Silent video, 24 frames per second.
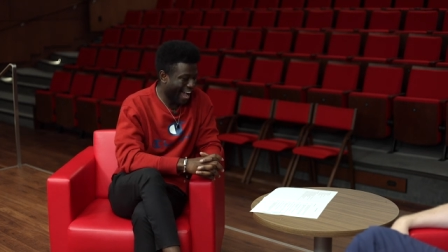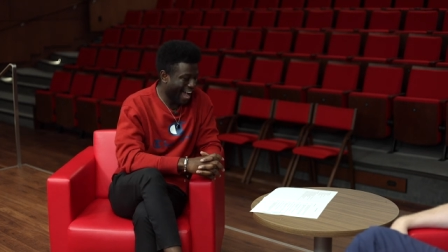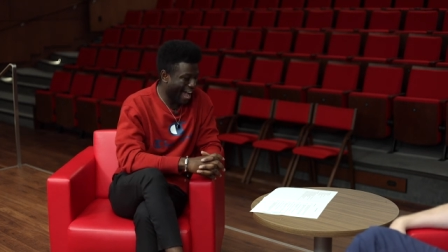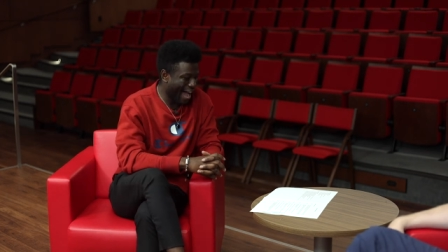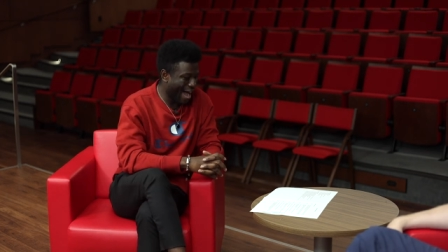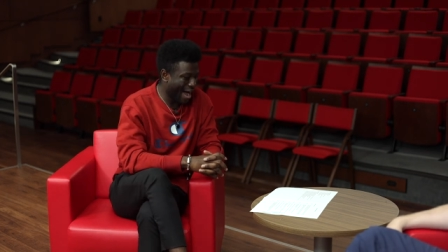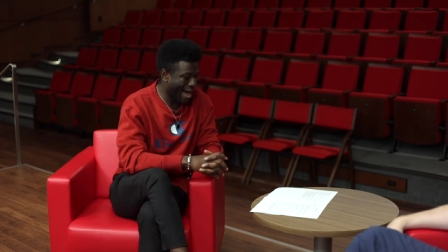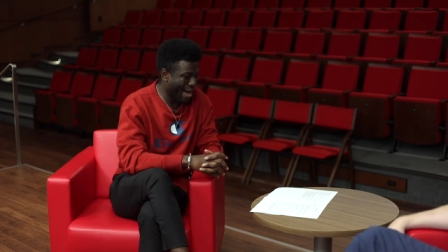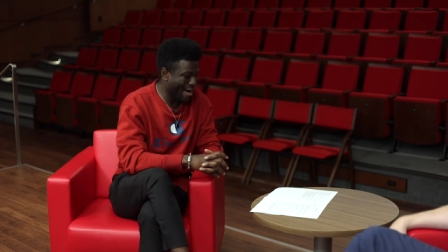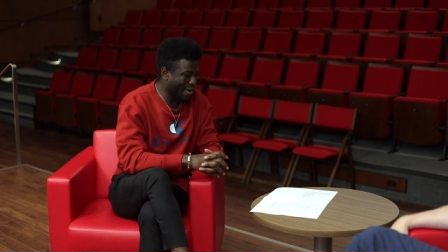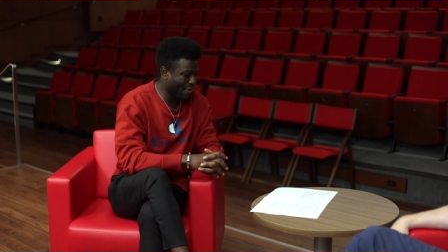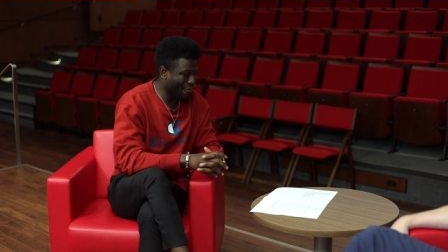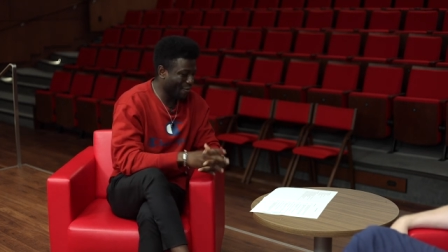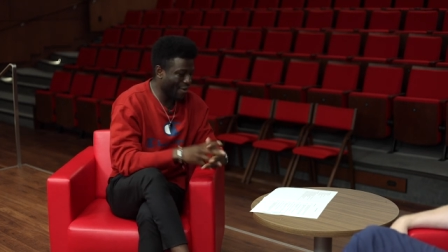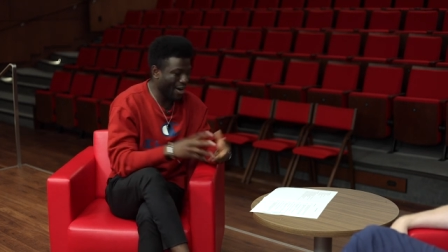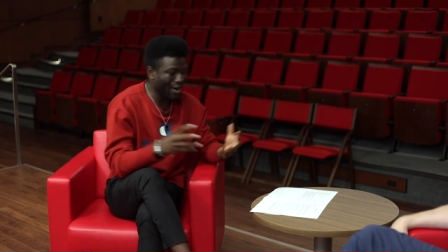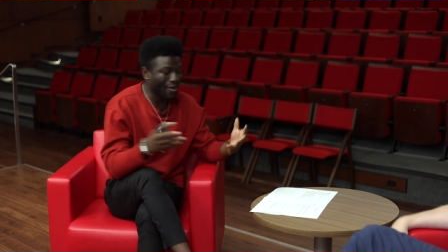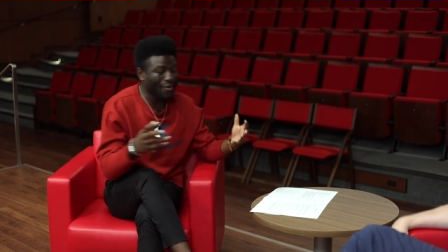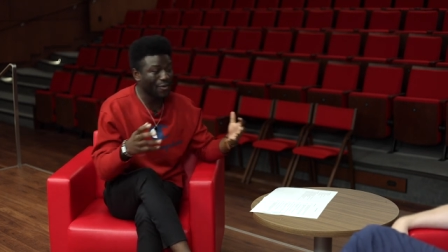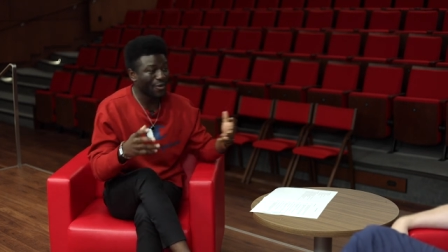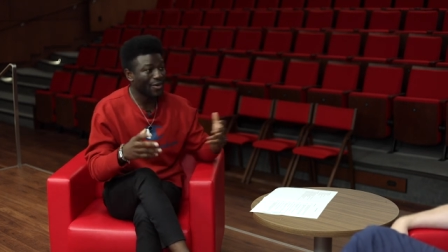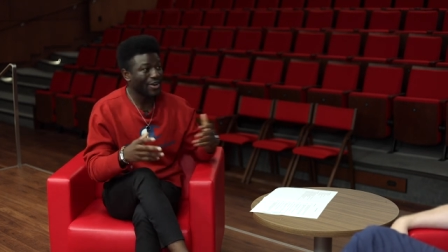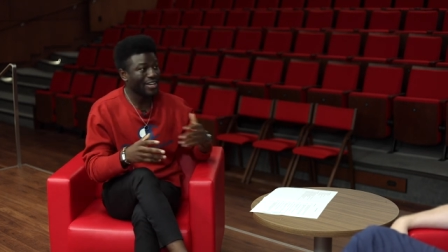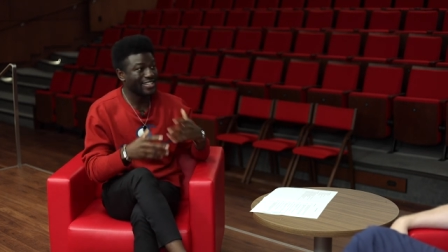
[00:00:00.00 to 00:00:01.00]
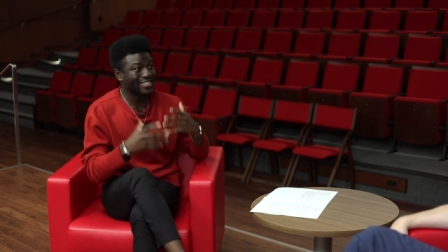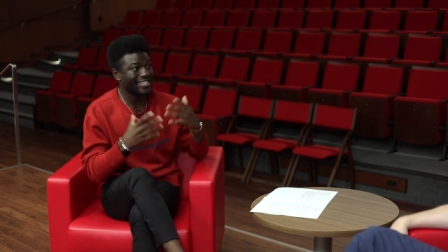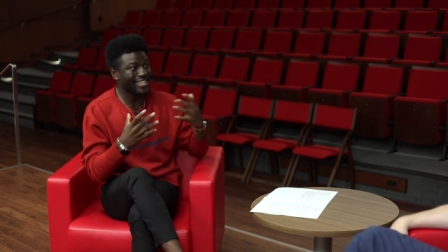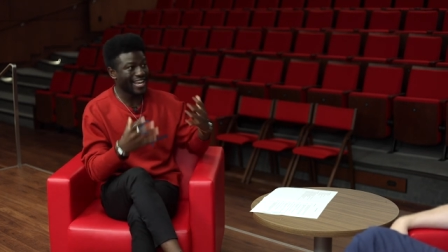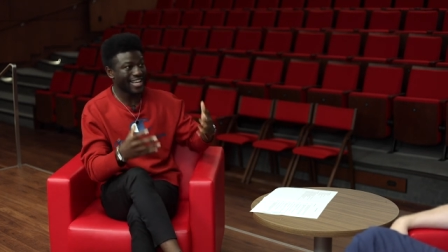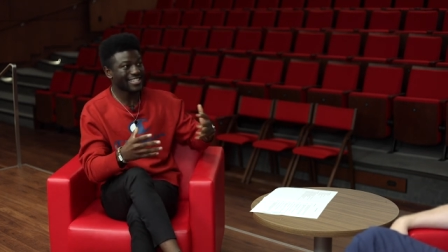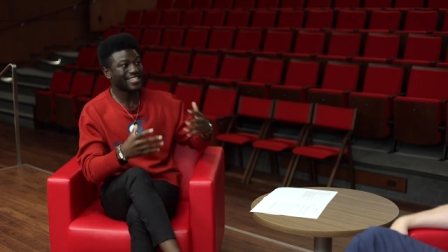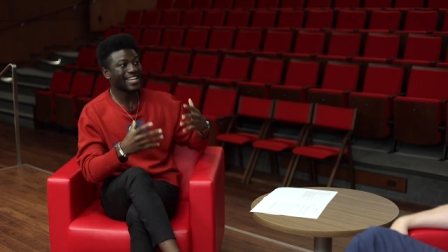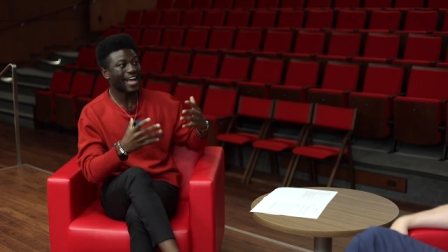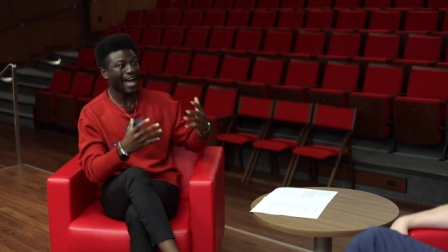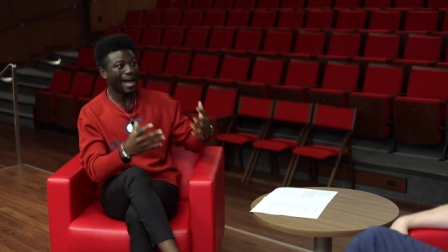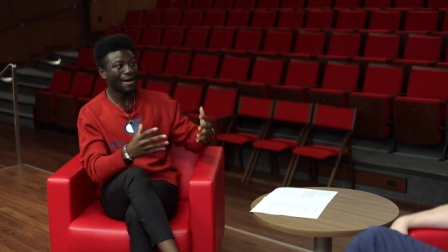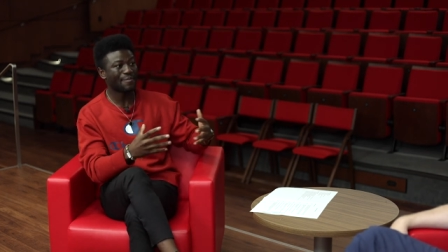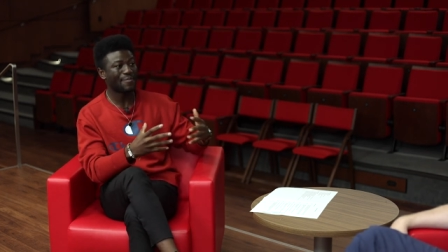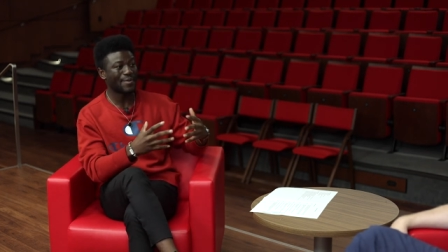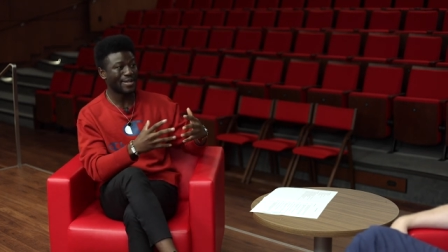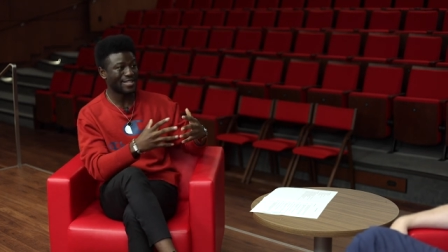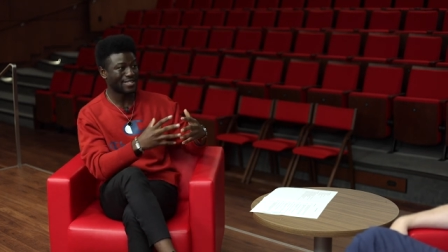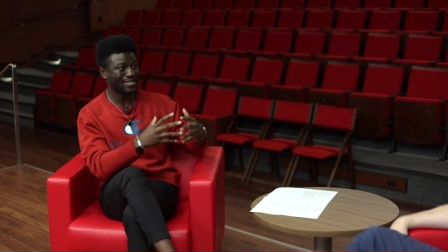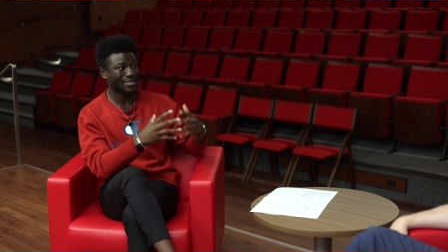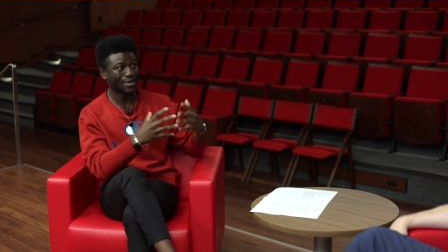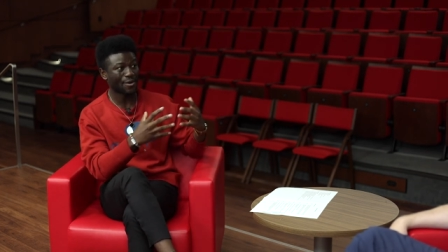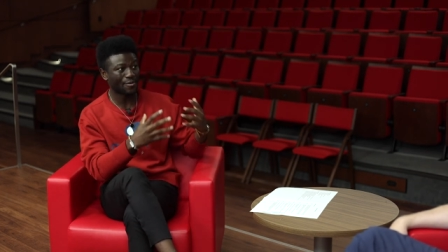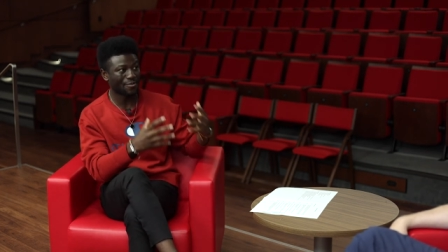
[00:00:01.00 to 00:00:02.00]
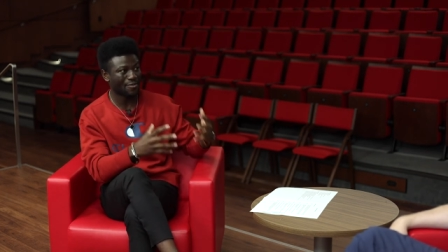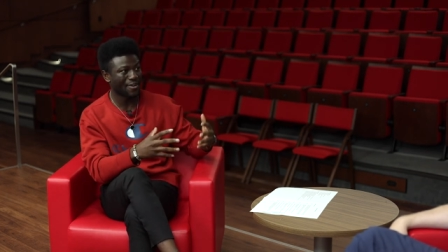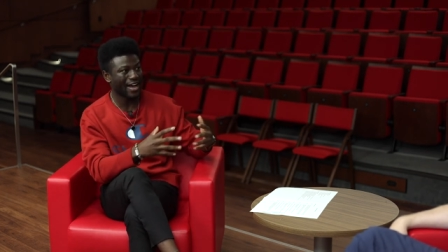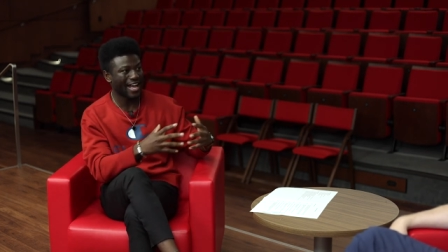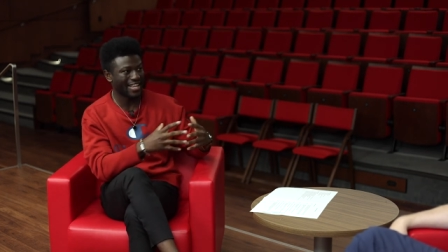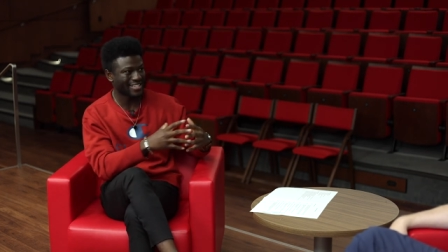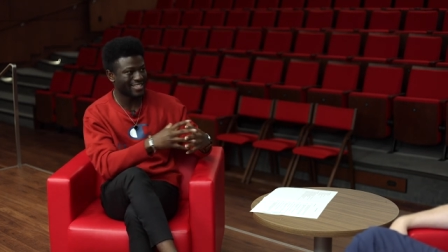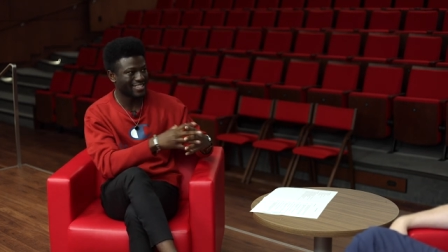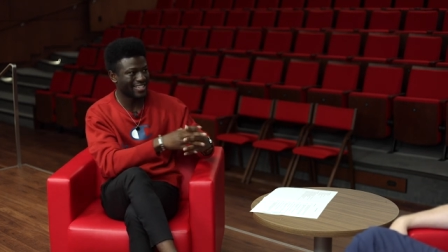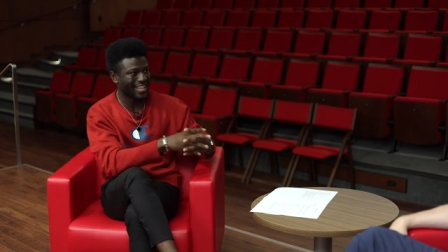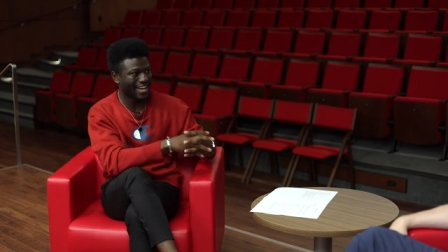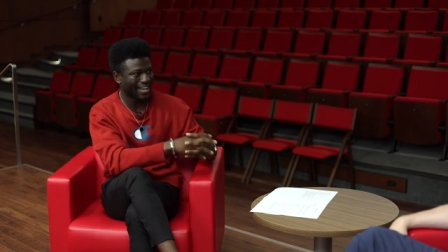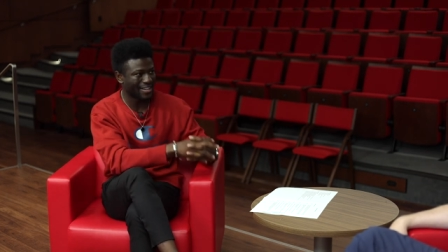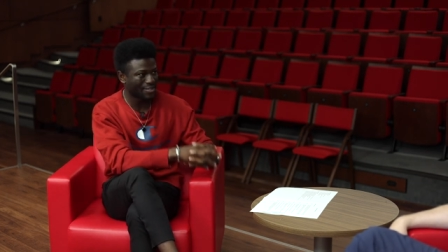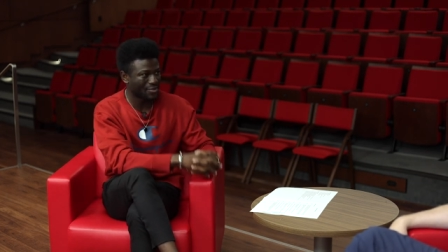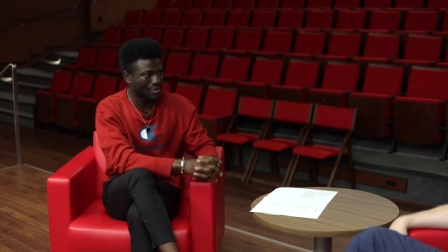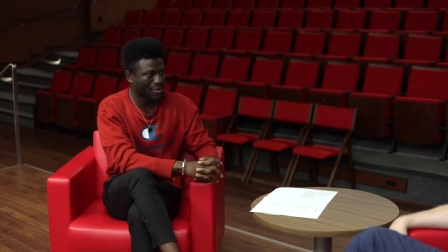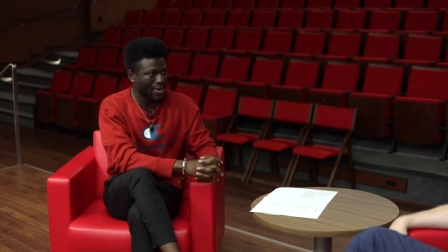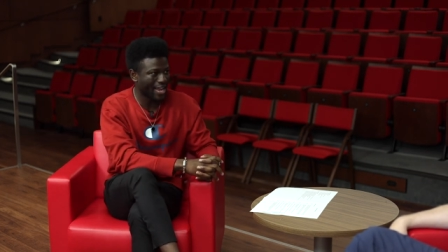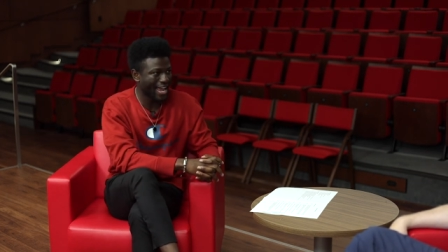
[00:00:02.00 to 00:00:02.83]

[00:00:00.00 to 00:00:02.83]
Uh, well, it just happened so fast that